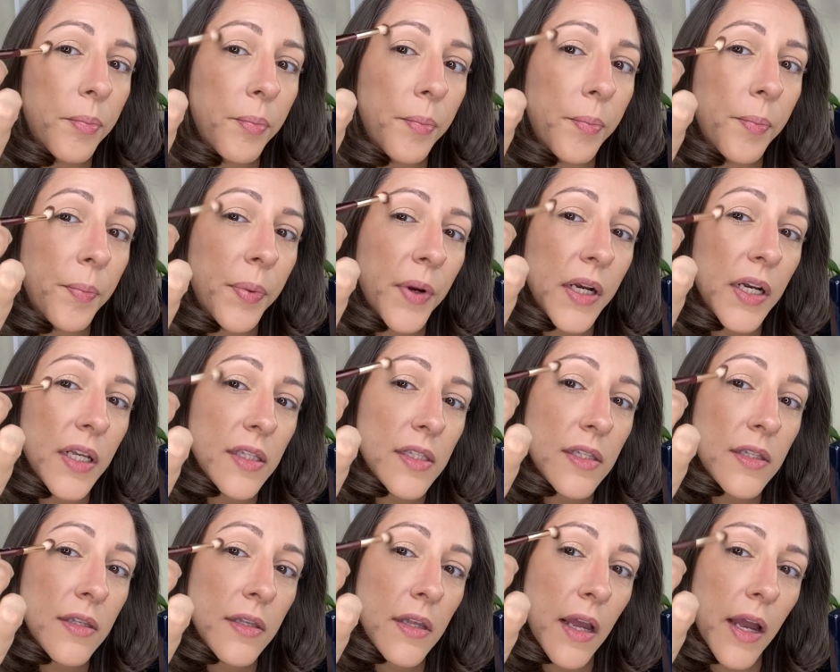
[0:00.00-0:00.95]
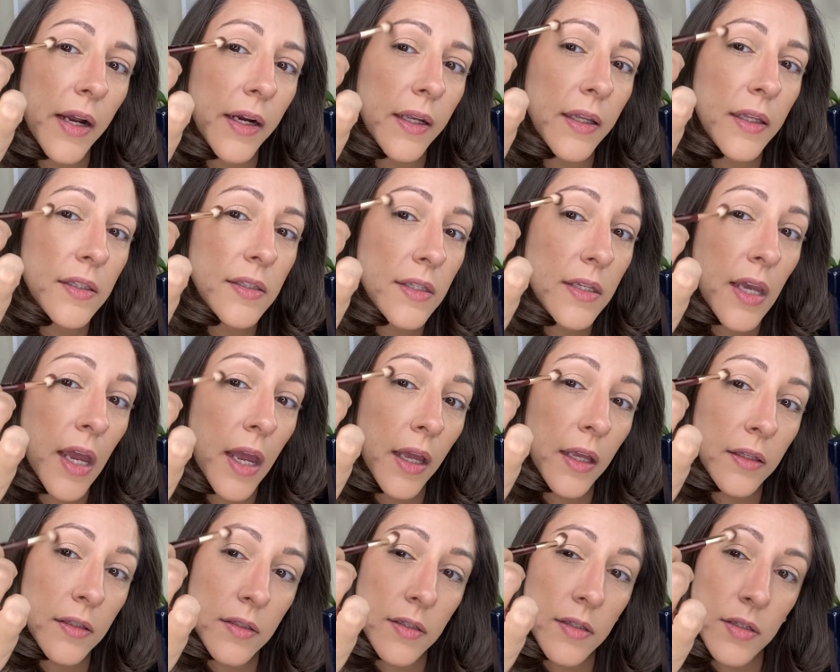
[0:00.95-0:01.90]
but it's not
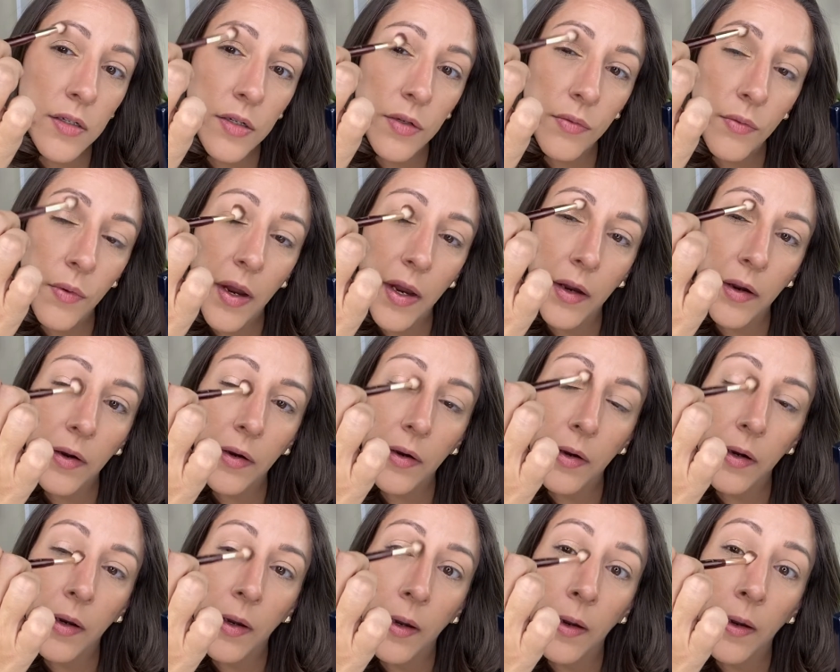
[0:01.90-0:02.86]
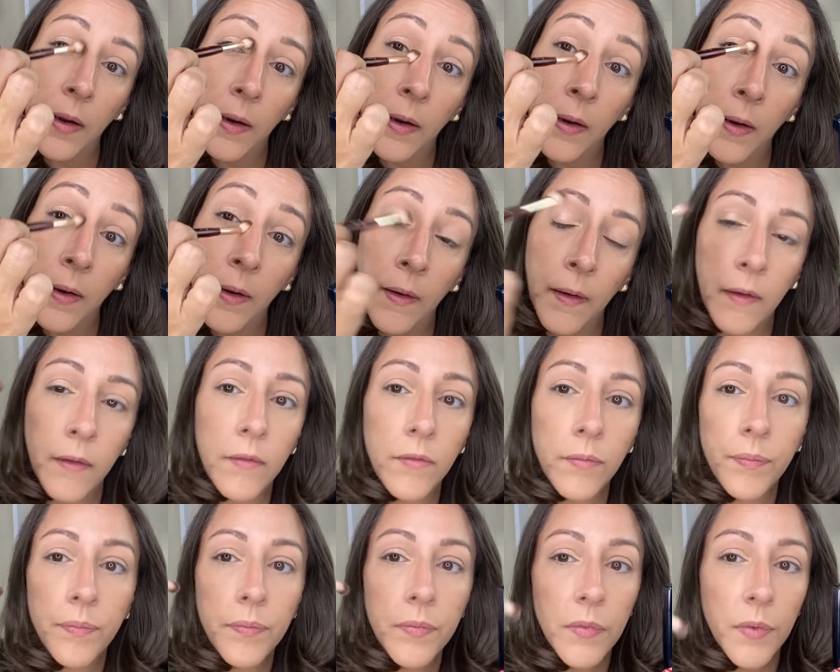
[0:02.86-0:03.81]
intense to where
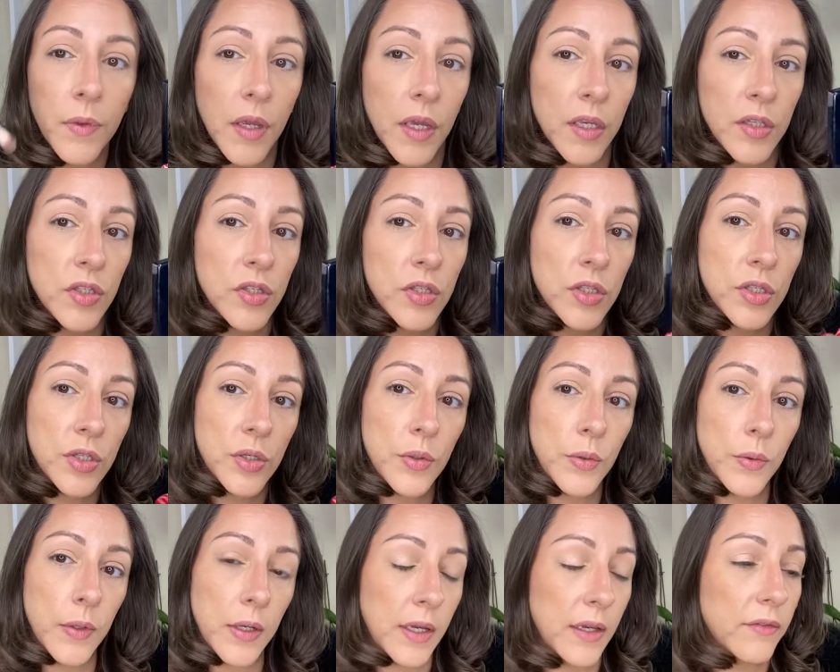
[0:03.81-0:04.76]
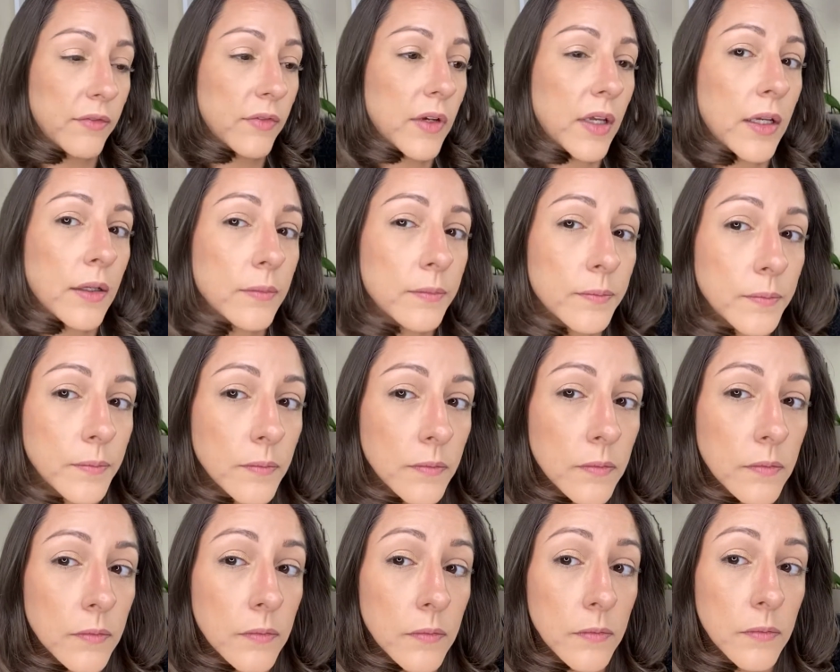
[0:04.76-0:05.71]
it's too evening.
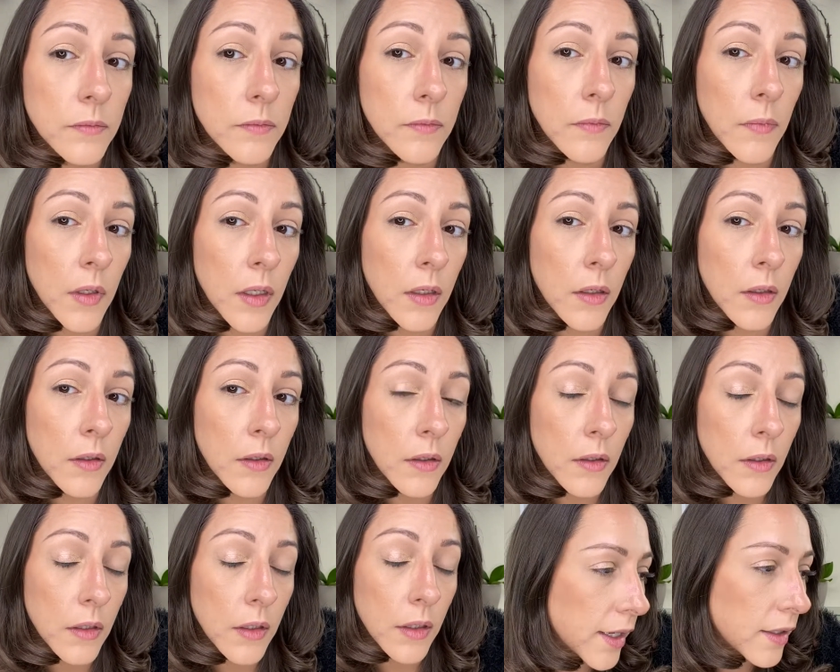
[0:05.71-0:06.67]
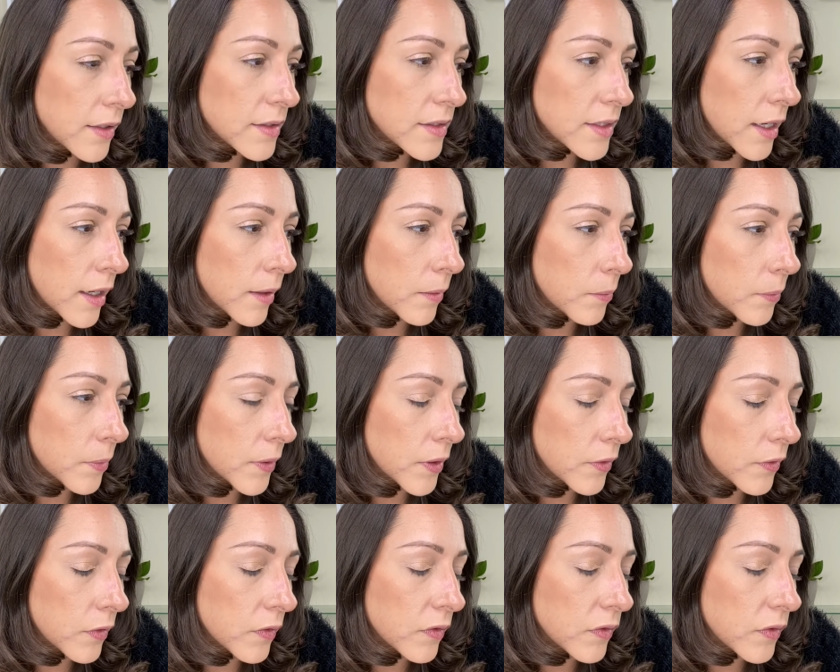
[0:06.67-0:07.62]
It is a
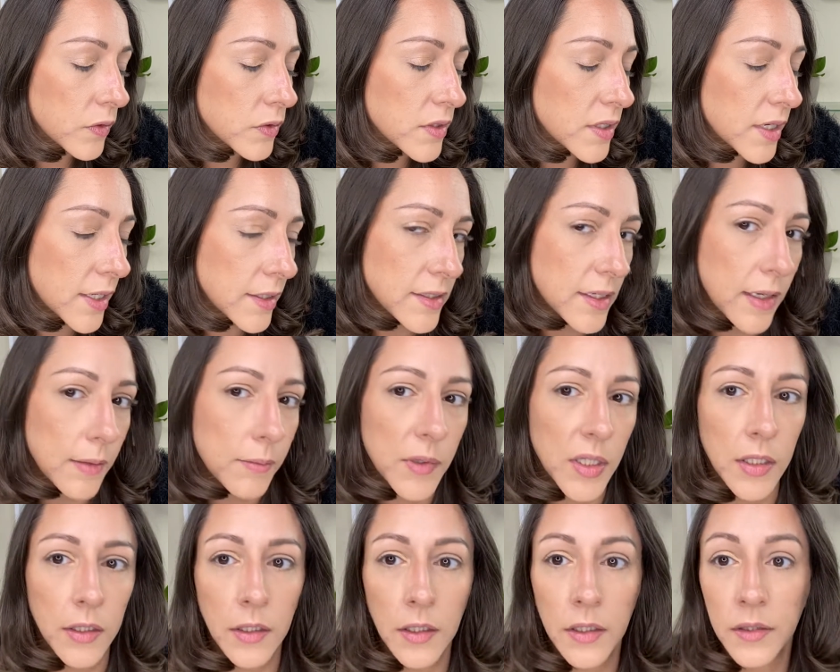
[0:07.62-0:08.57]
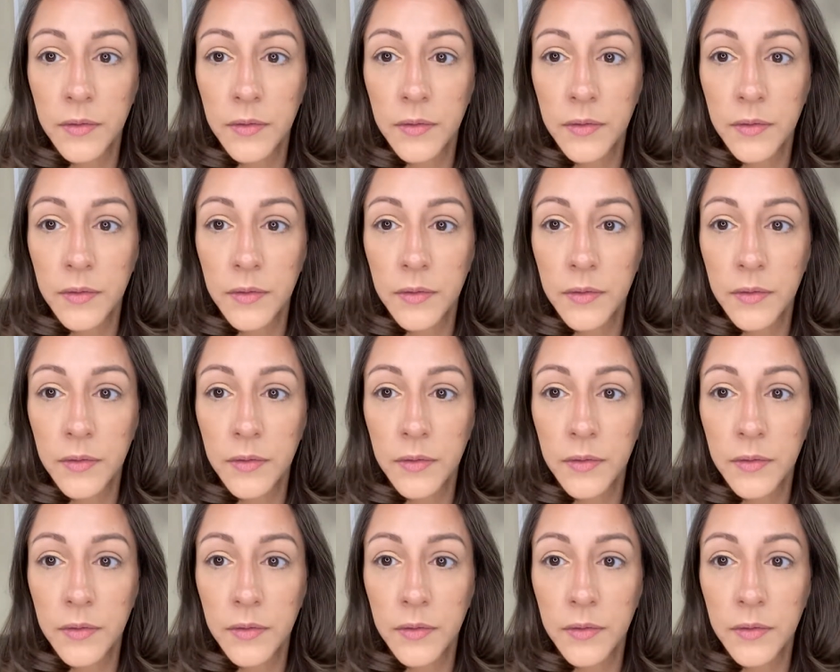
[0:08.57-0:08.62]
beautiful daytime look.